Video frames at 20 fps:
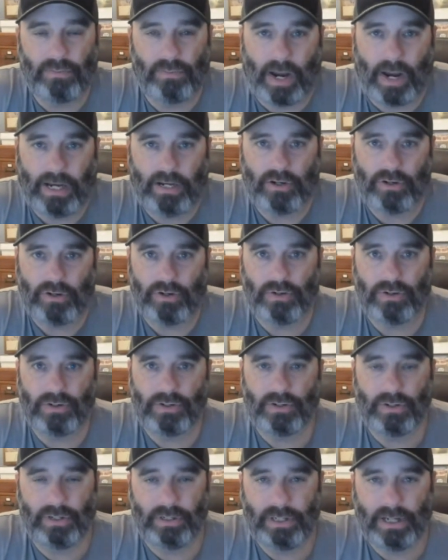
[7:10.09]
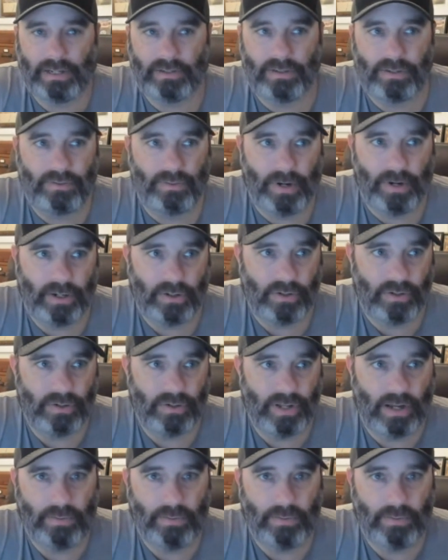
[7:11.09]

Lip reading: Rangers, the Texas Rangers.